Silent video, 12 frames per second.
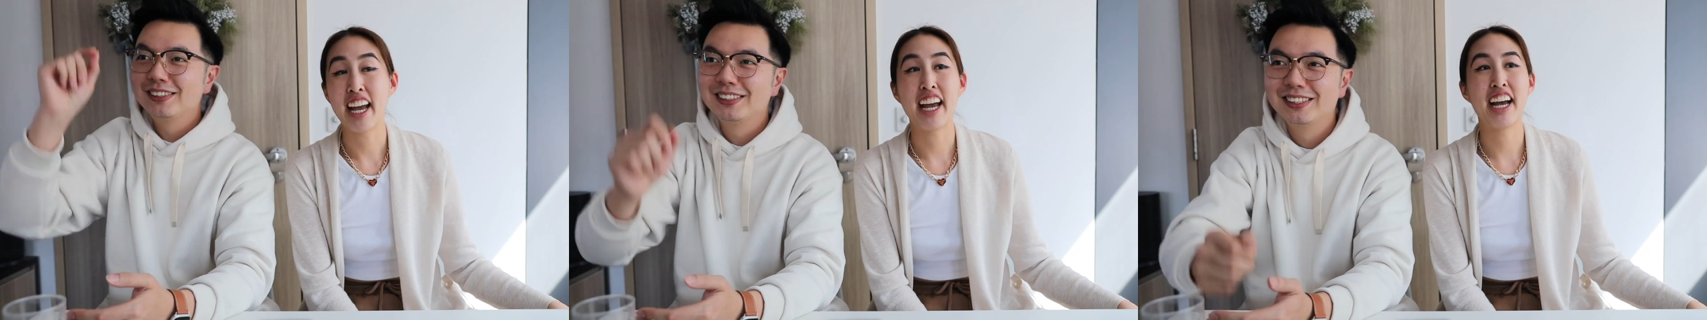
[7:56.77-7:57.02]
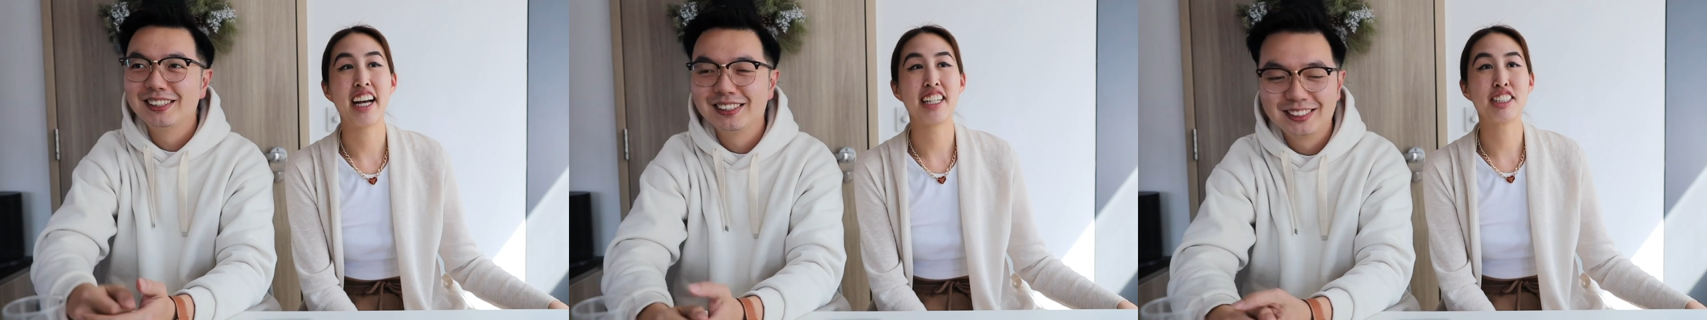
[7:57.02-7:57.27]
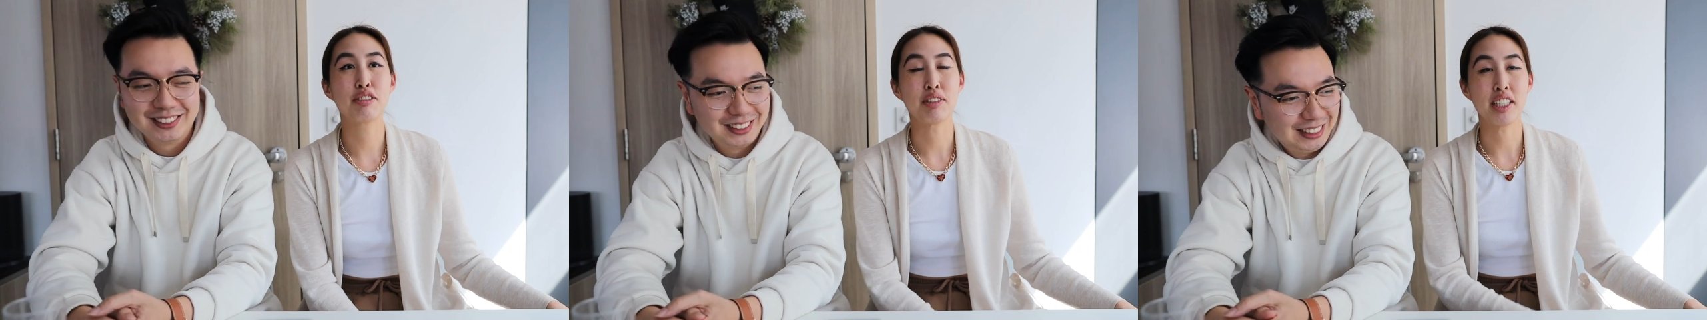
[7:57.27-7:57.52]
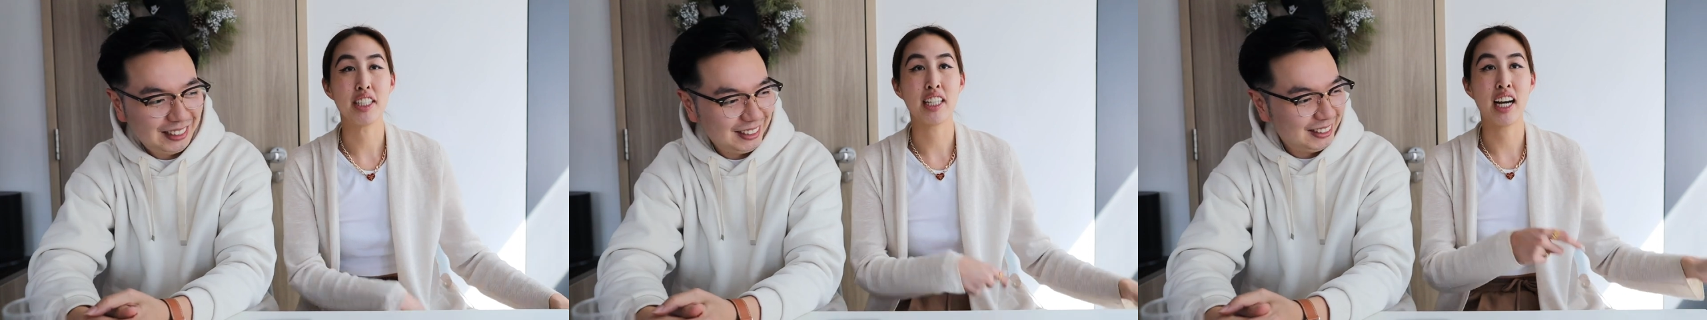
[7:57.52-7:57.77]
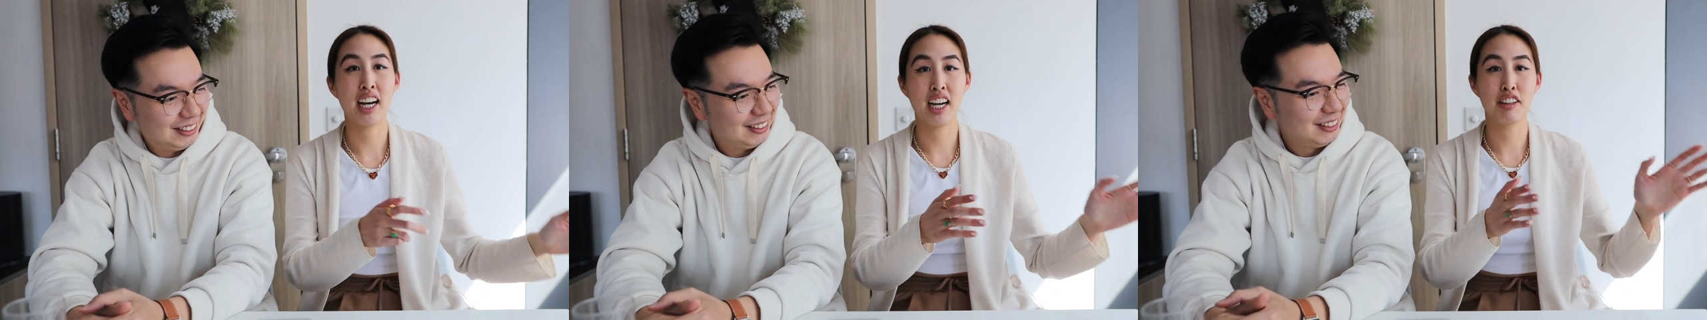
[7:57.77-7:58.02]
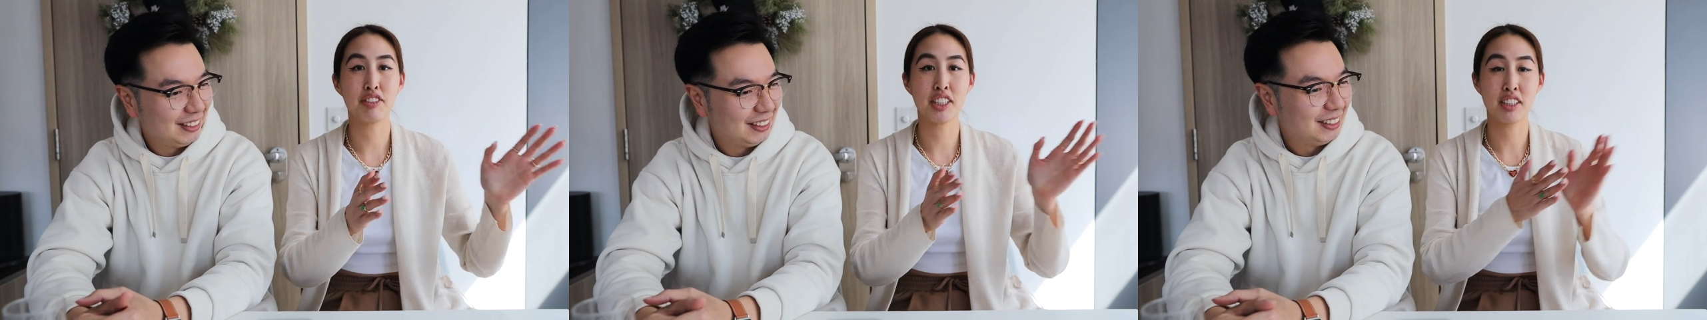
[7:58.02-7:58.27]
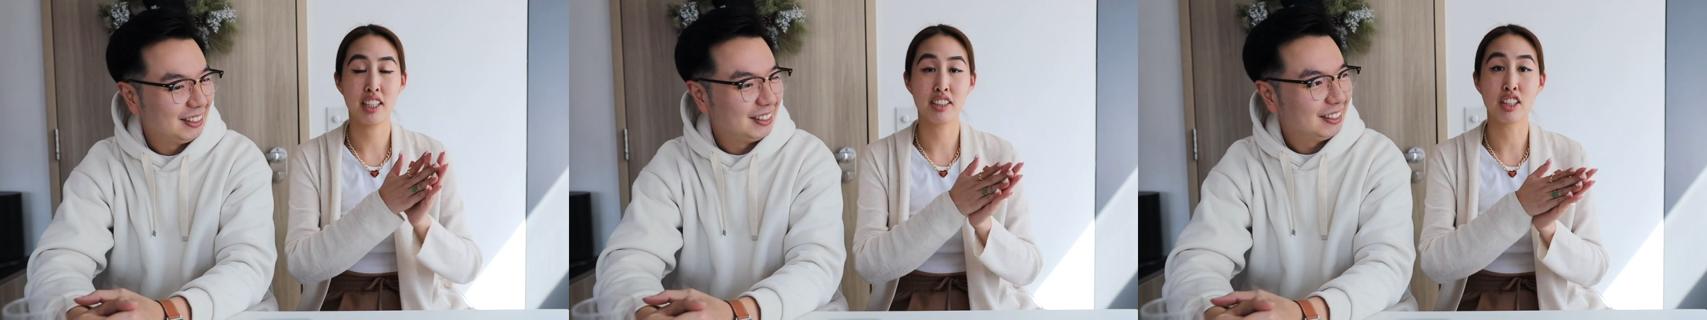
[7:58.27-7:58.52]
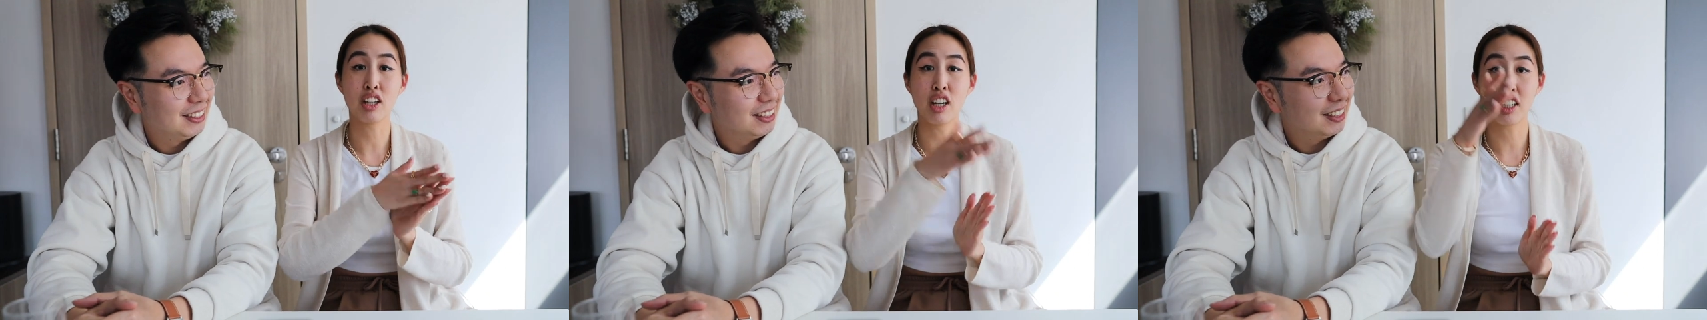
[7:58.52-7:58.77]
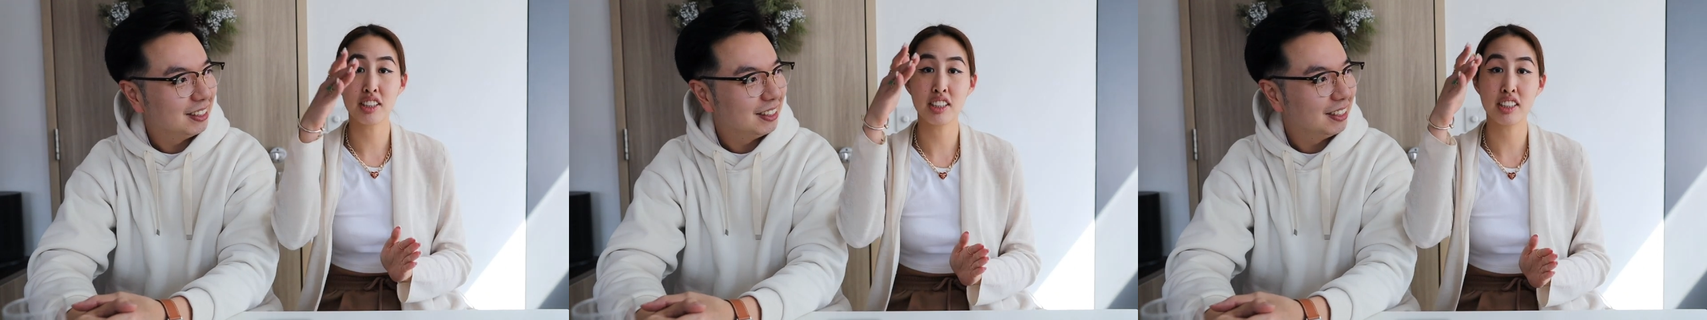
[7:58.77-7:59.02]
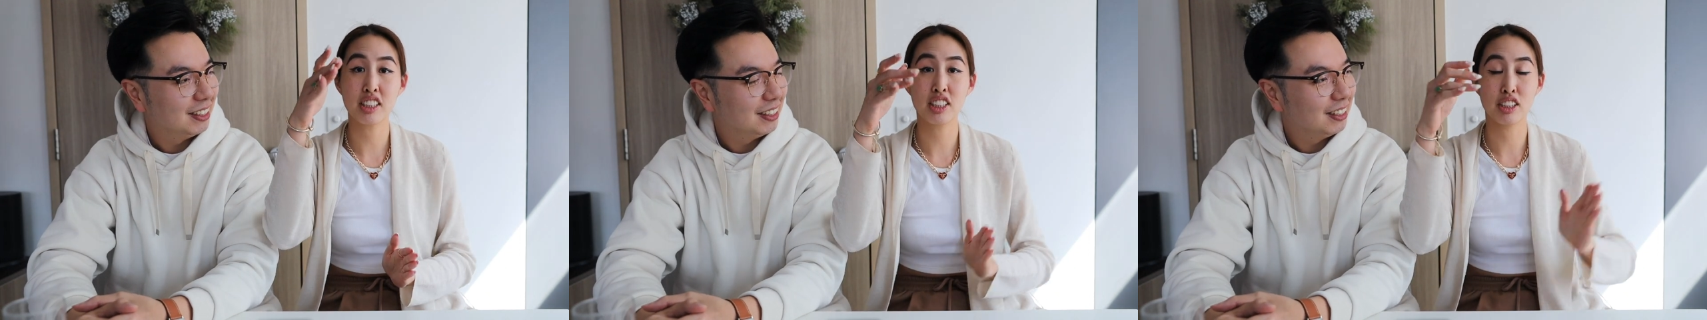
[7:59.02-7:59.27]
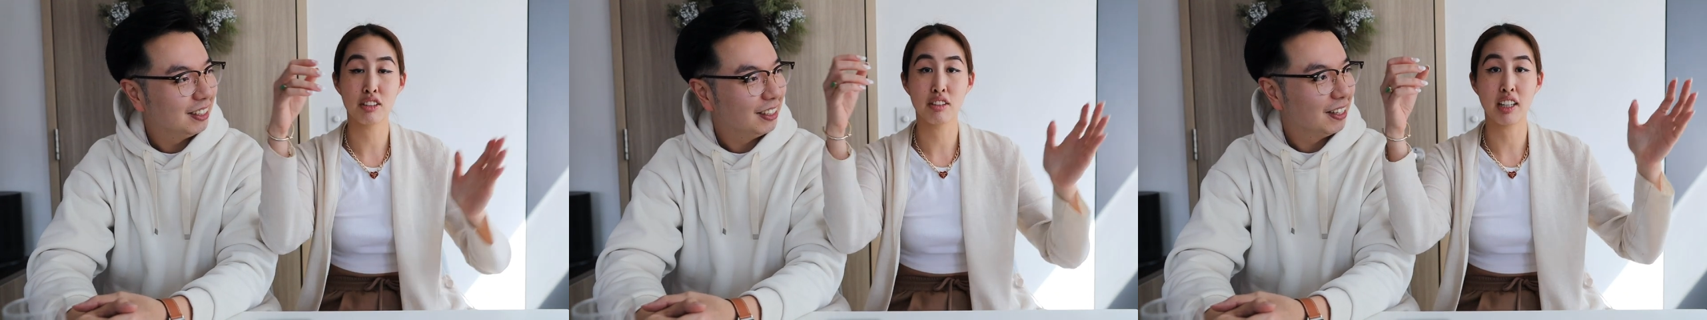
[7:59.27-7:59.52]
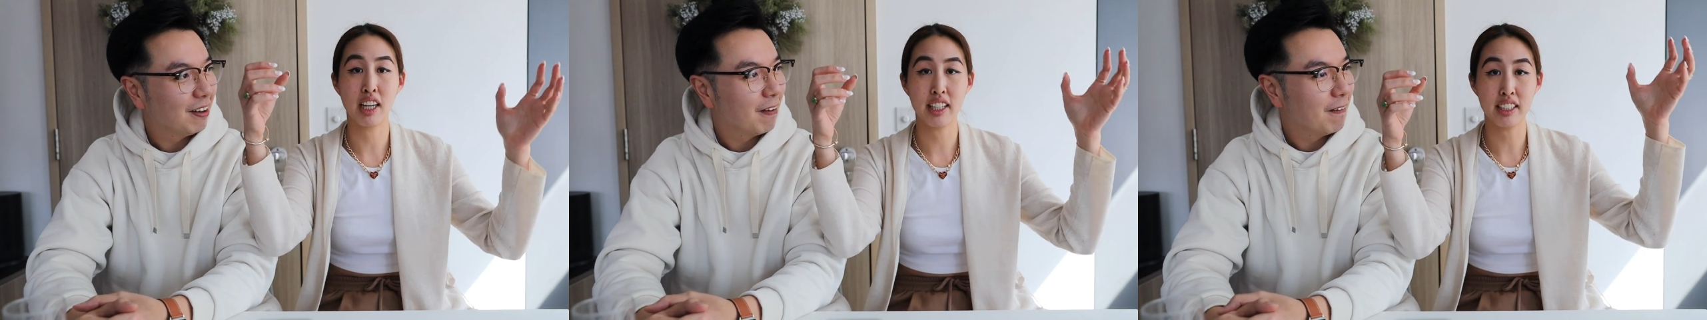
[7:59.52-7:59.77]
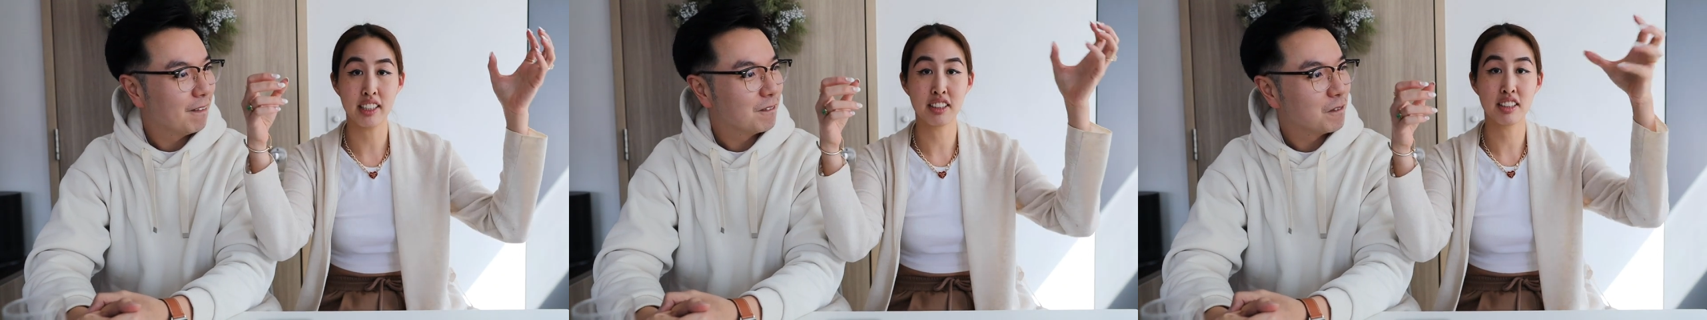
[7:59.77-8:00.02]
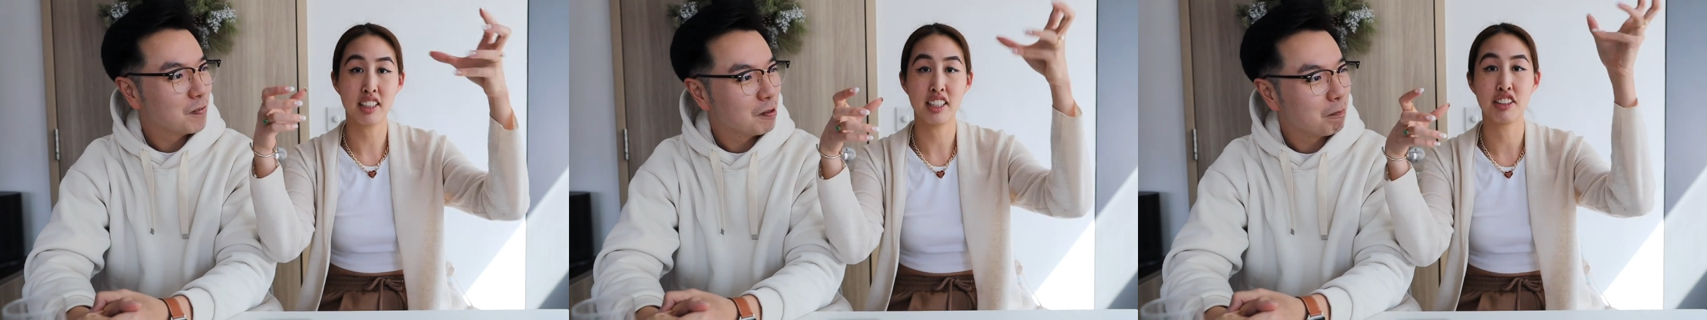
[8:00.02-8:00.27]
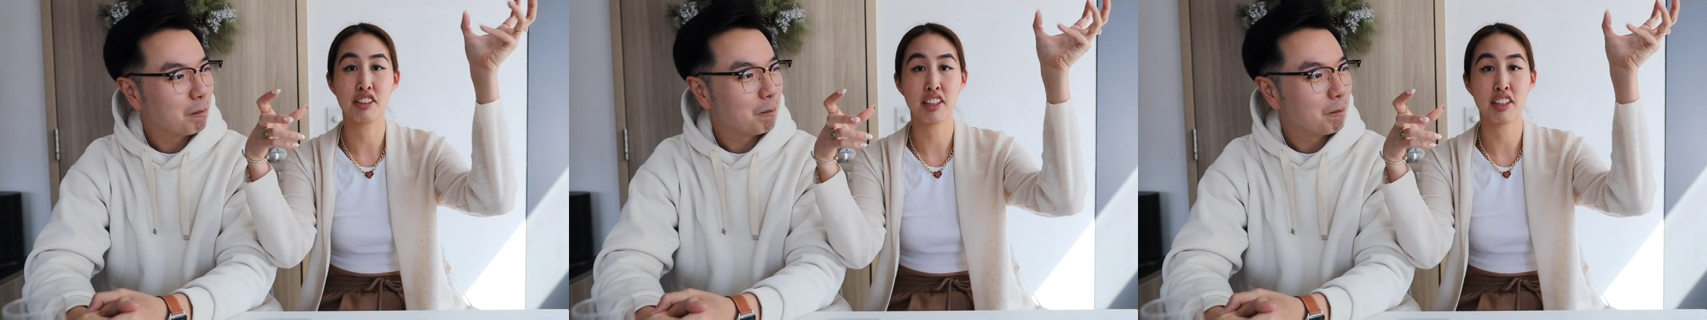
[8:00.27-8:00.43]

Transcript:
Speaker 1: And we have designed a closet so that inside